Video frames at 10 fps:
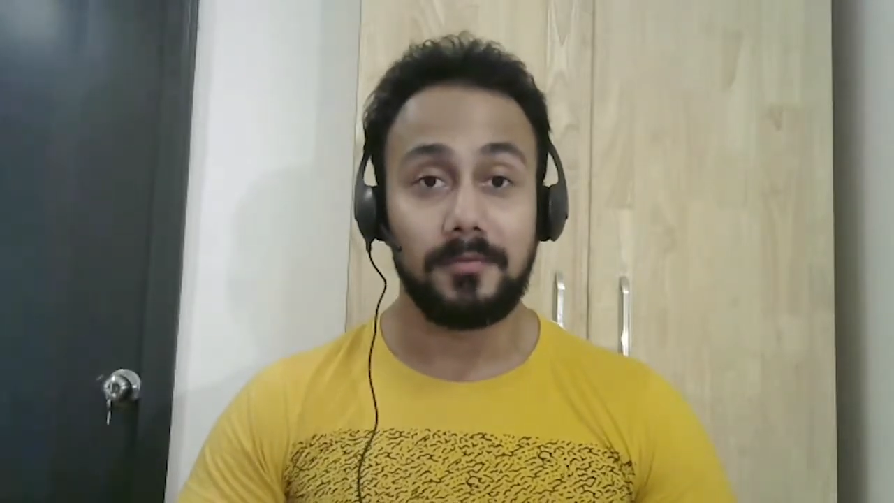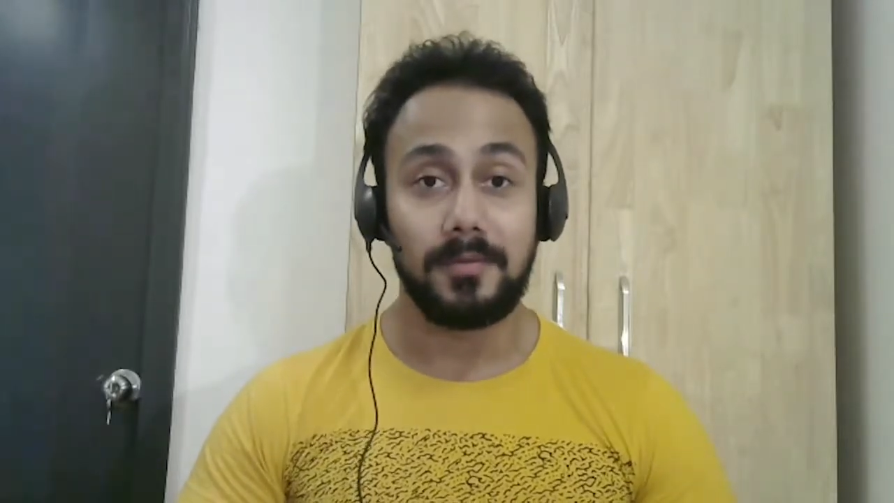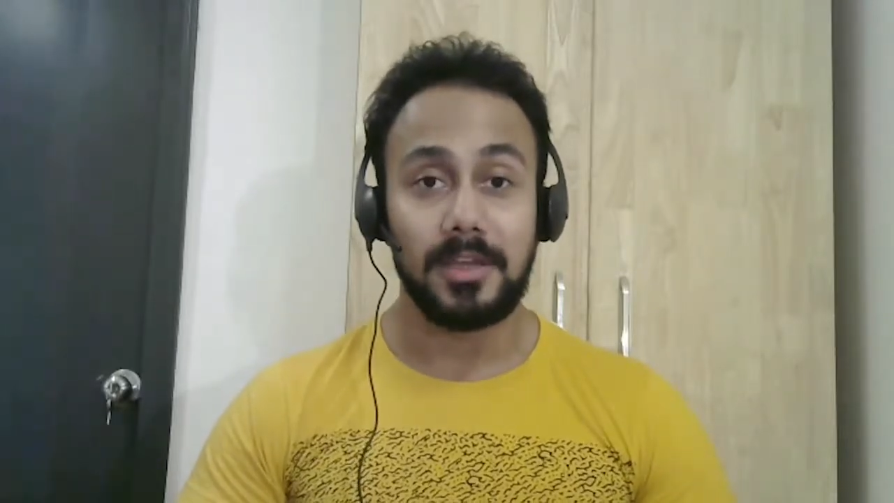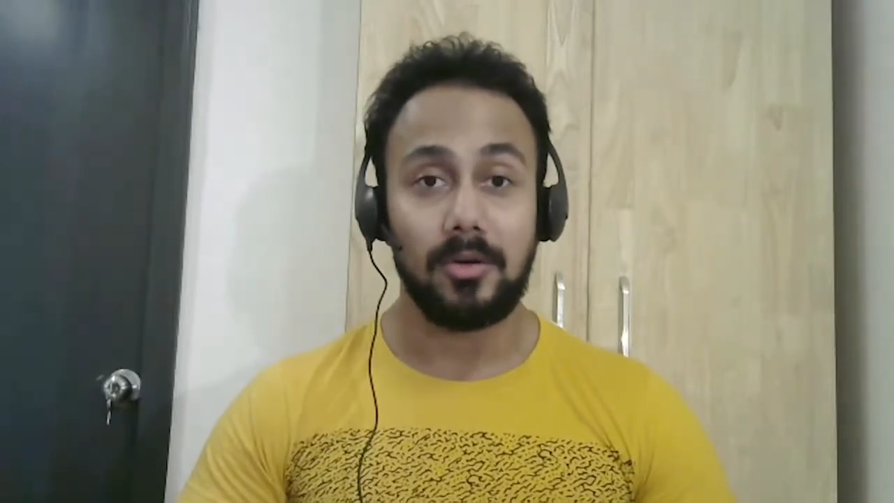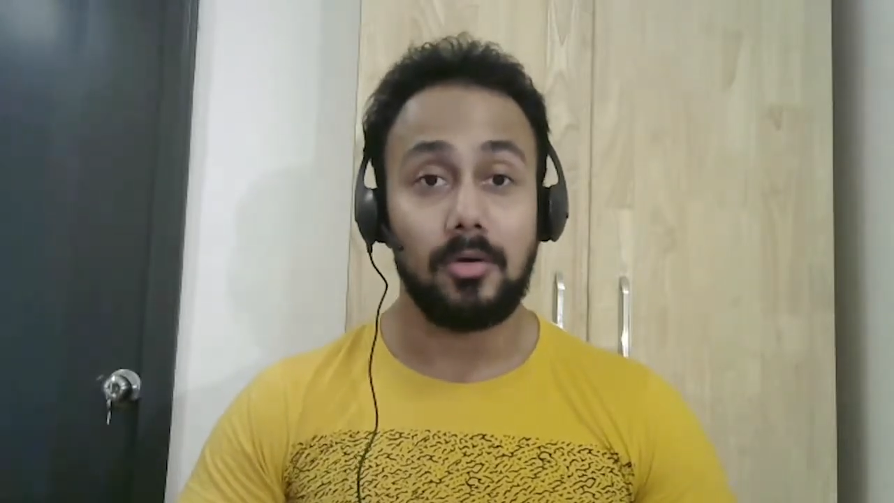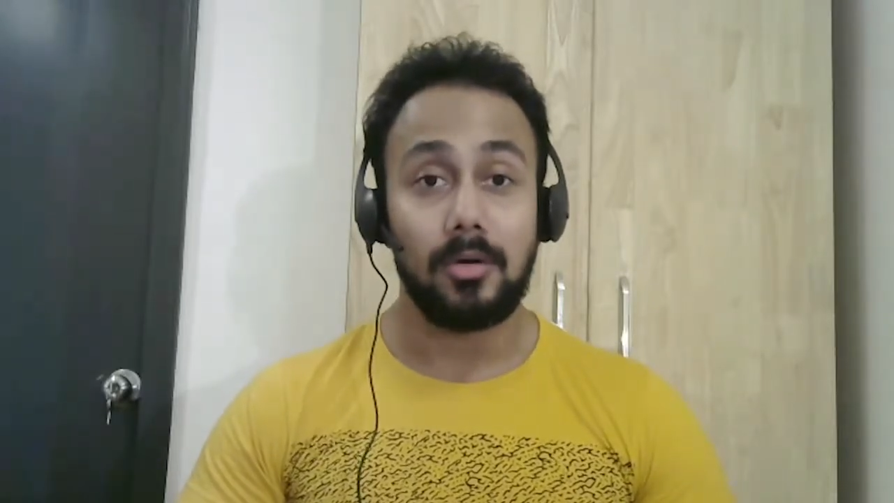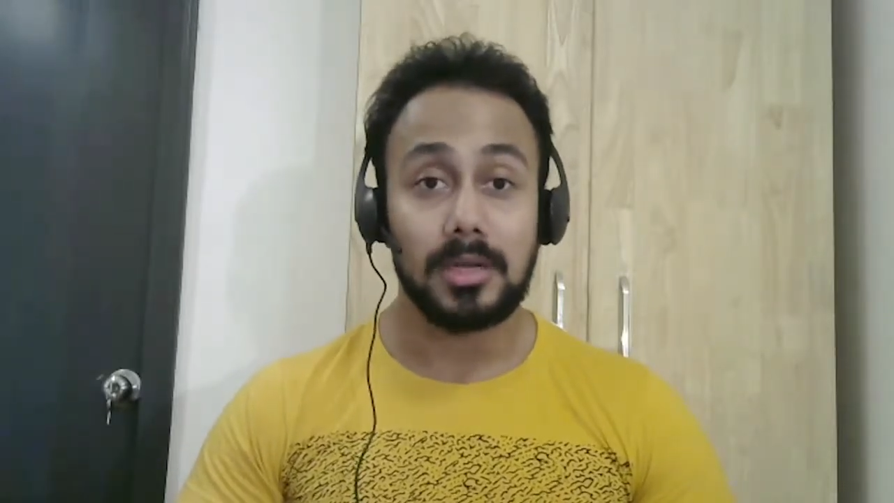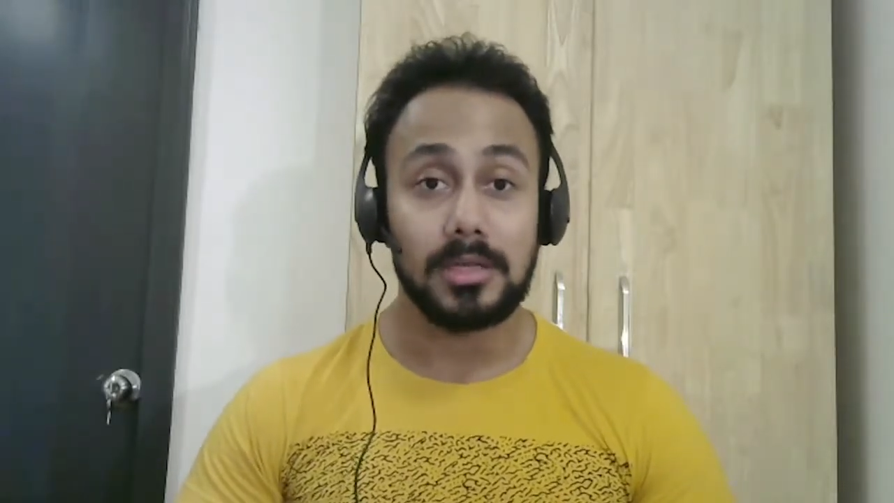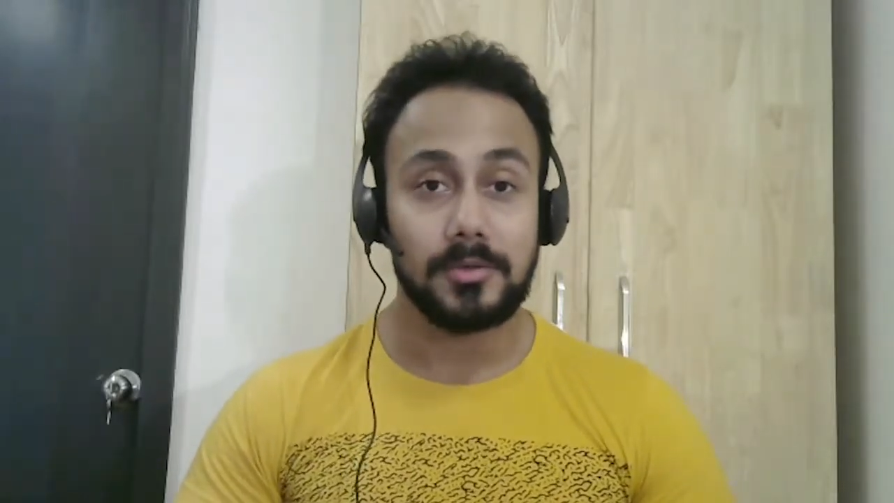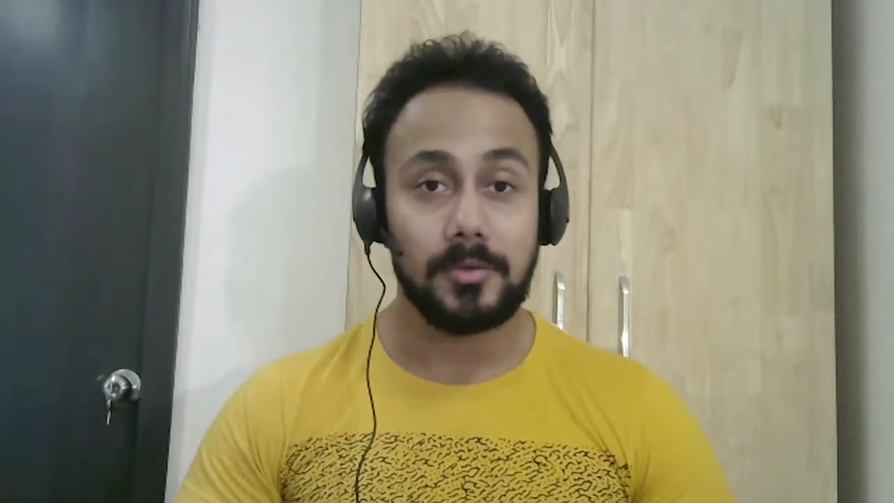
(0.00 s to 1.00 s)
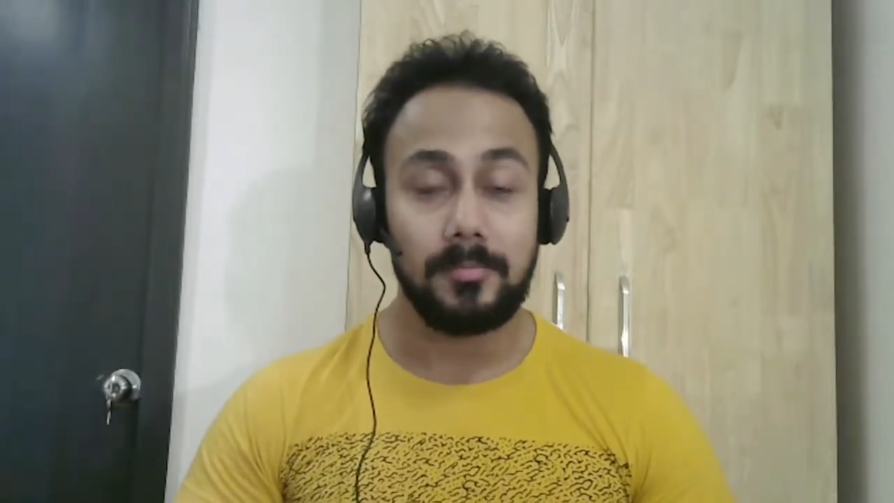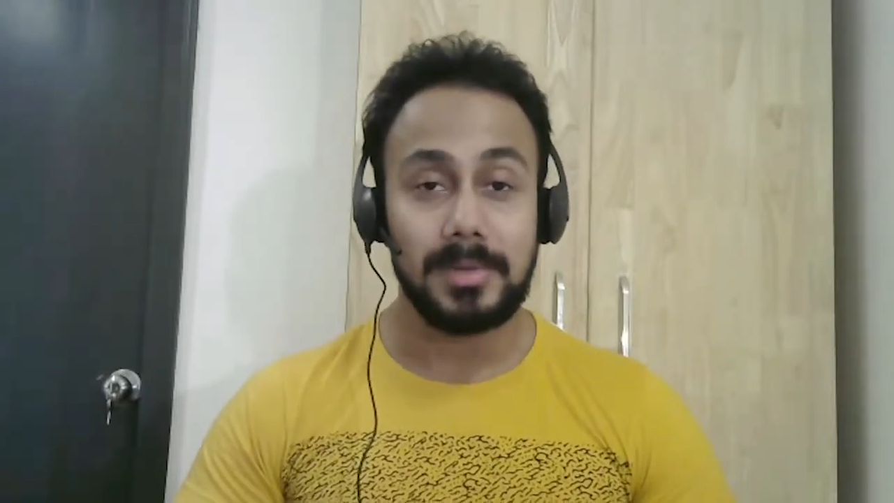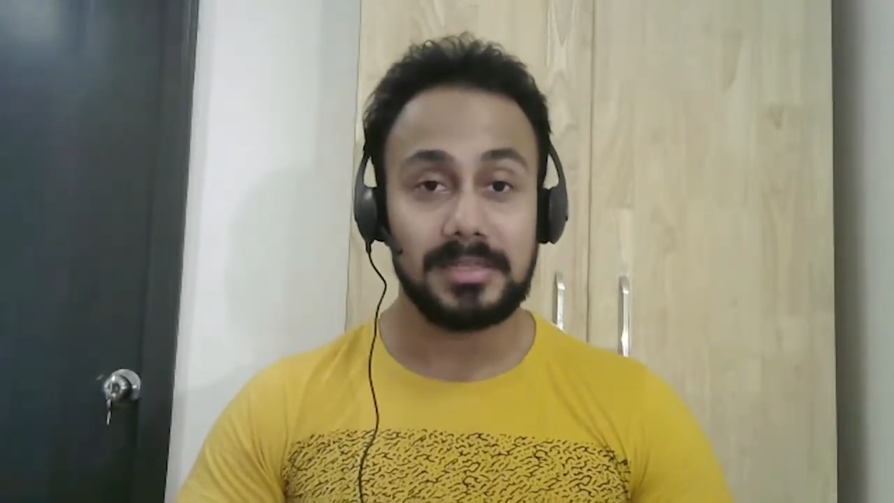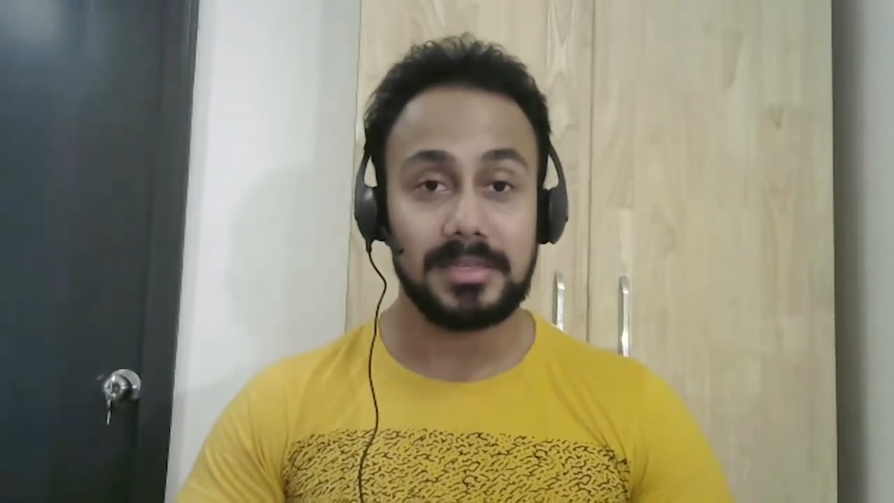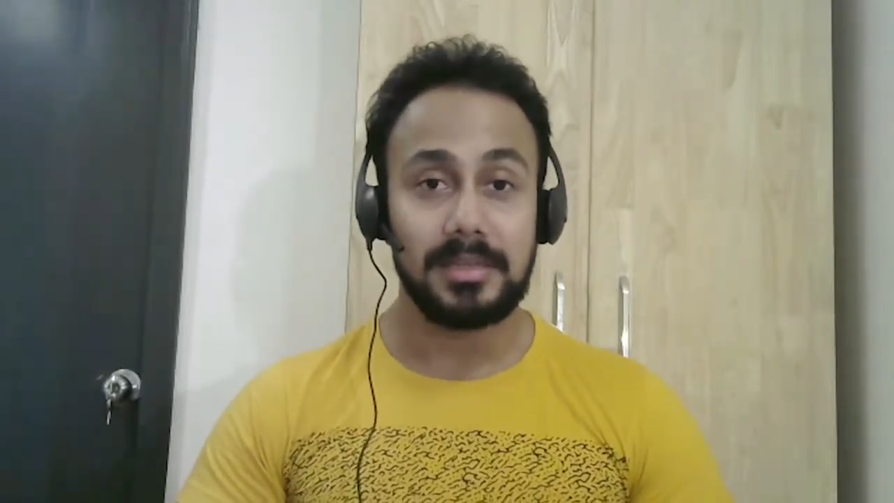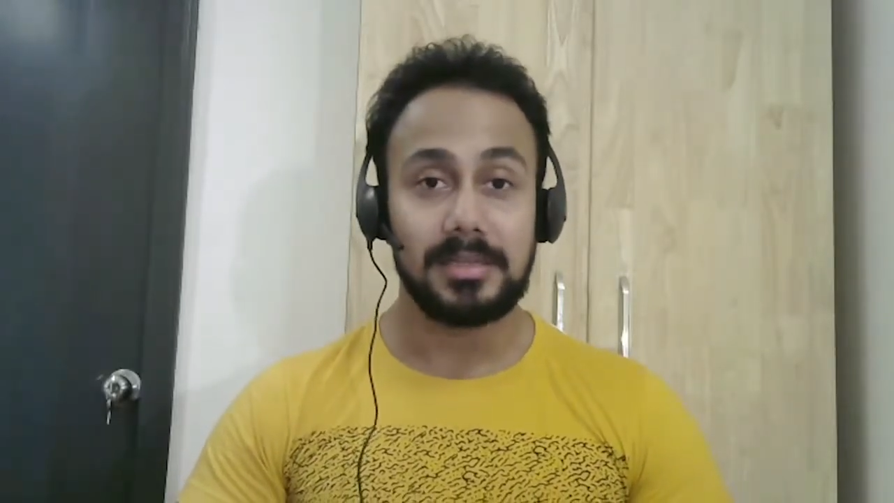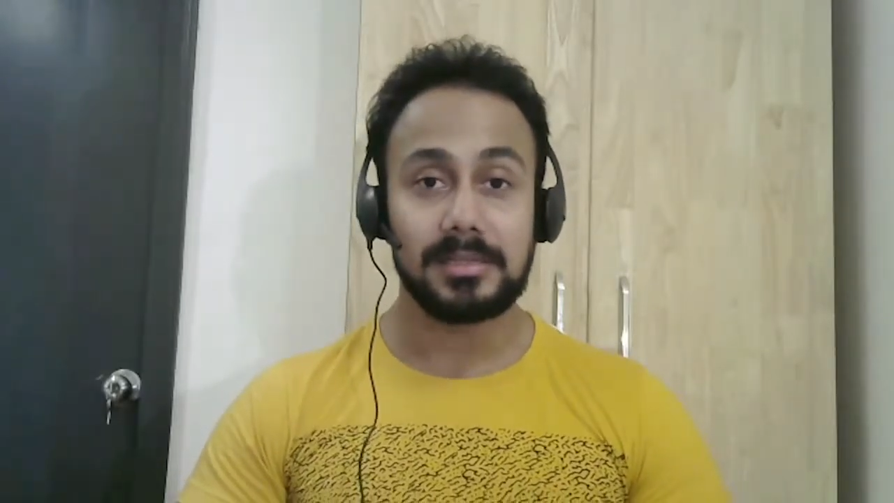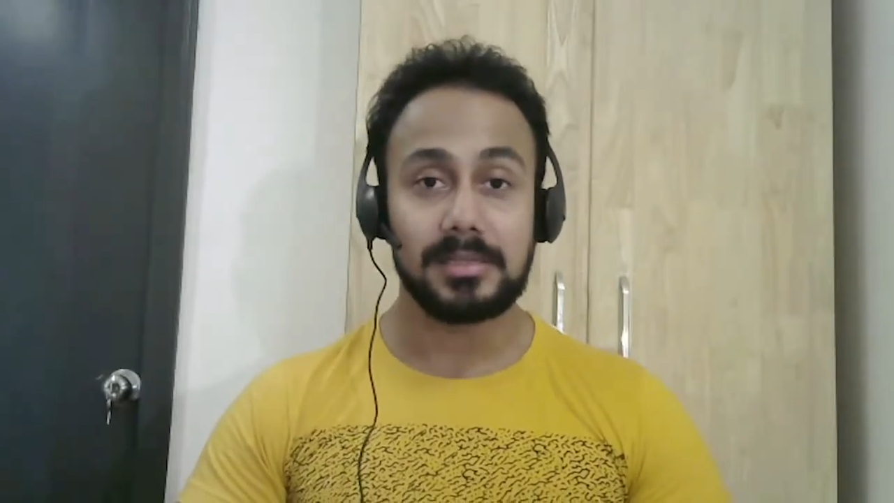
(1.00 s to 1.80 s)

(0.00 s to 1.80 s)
we all are so busy these